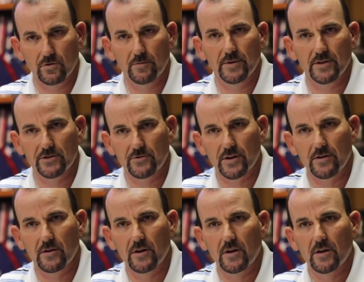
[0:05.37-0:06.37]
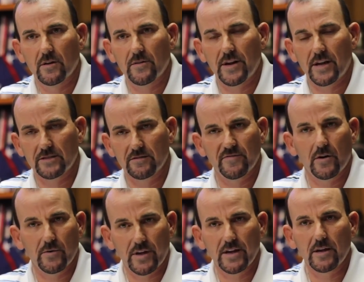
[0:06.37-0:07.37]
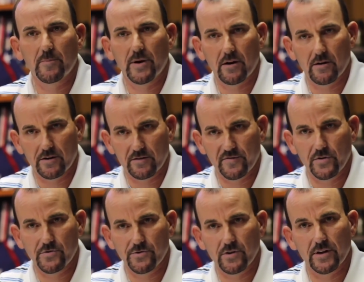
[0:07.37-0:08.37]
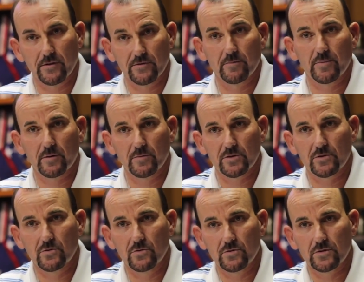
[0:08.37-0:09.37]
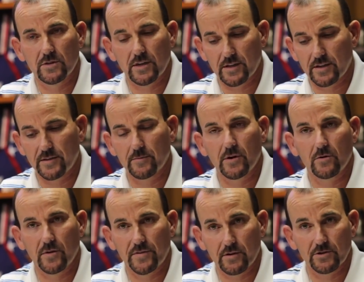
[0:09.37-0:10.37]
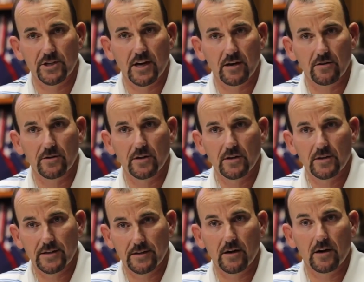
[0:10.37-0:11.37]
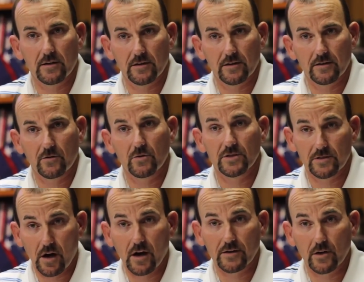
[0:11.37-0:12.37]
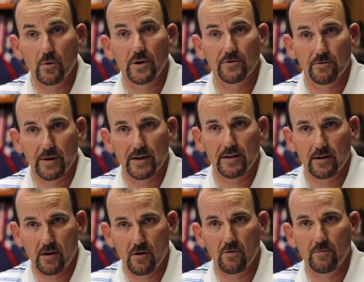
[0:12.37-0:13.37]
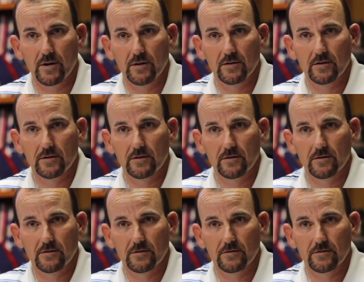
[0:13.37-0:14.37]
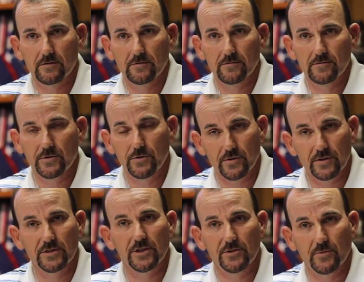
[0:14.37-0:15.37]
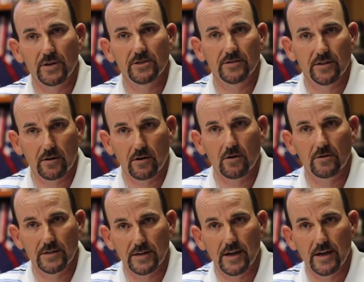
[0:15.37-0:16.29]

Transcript: school administrator that has to phone any parent in the future at Healdton Public Schools and let them know that their child did not or is not going to make it home due to the situation that occurred